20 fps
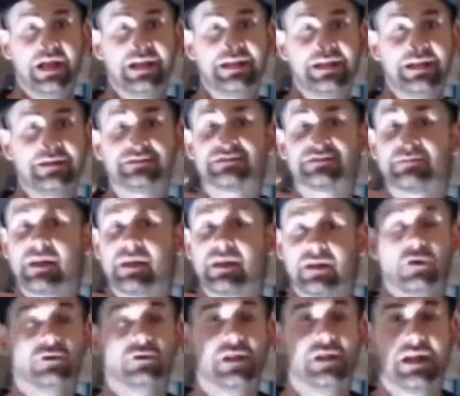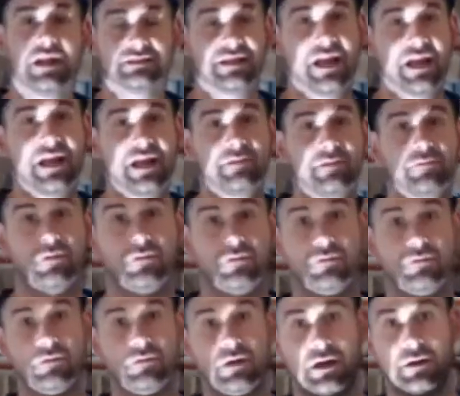didn't spend a whole lot of time
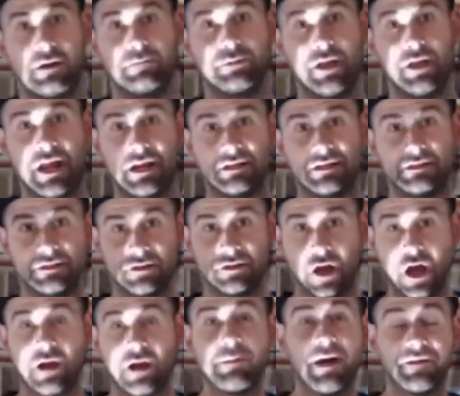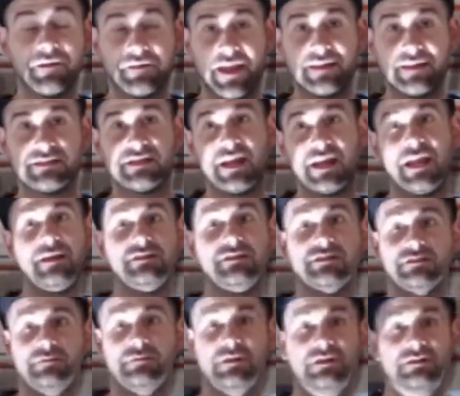planning to talk about that today,
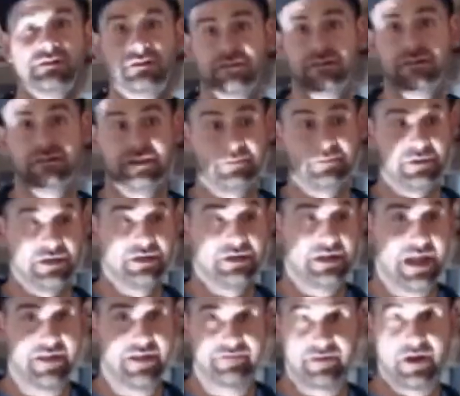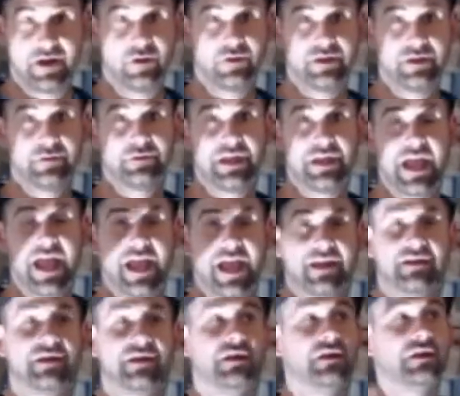just because of the limited half an hour that we
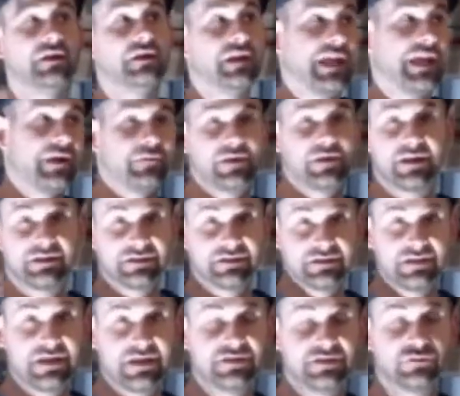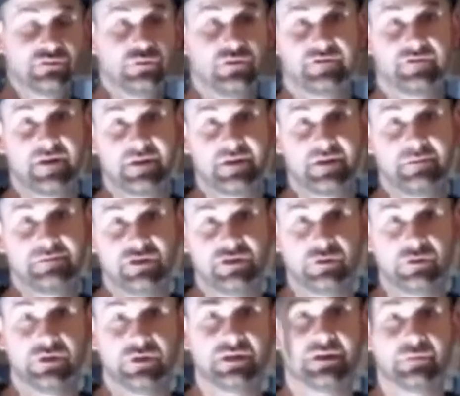had, and we had this nice wood framed
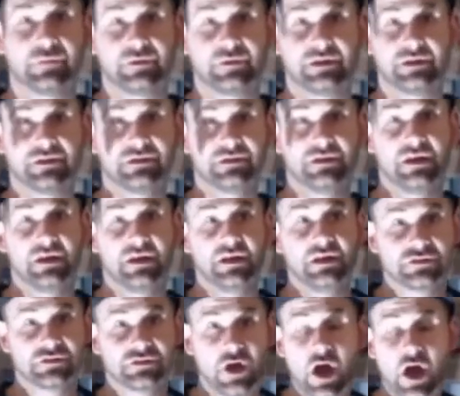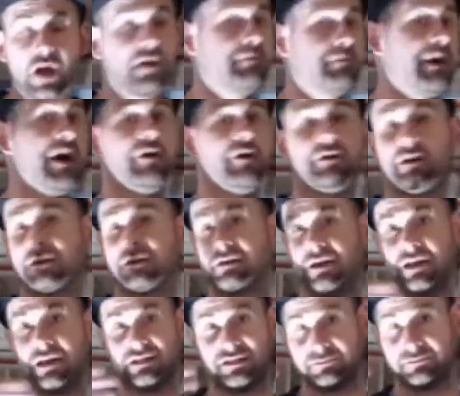unit that we could talk about and
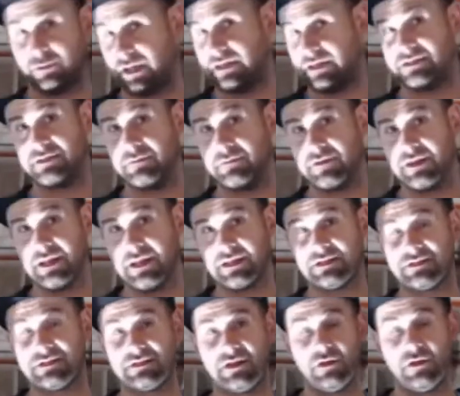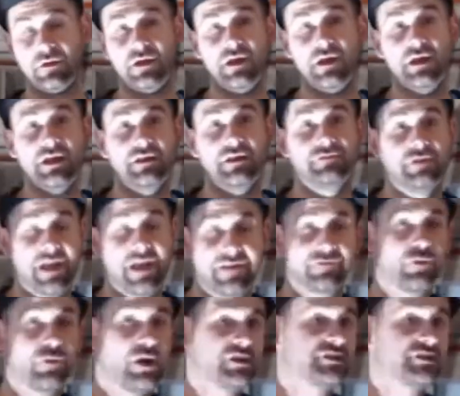explain some things. So if you have
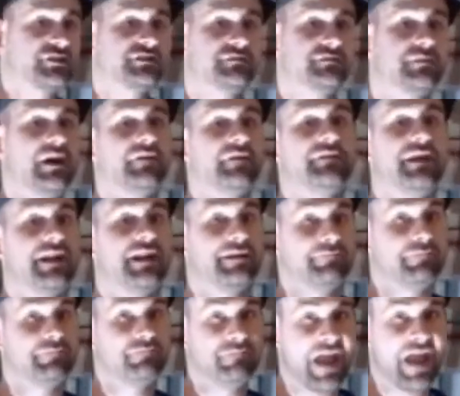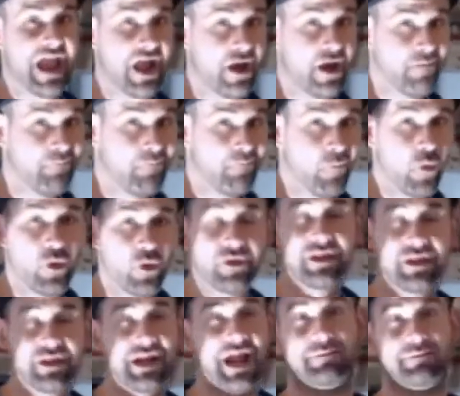questions about that, I'm more
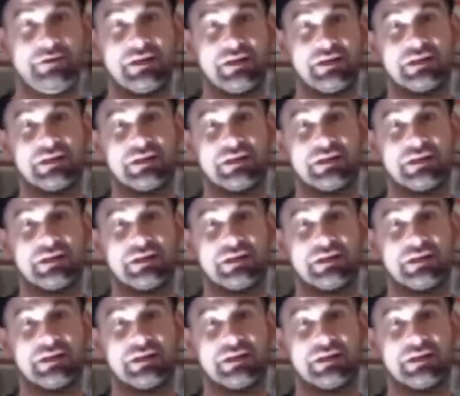than happy to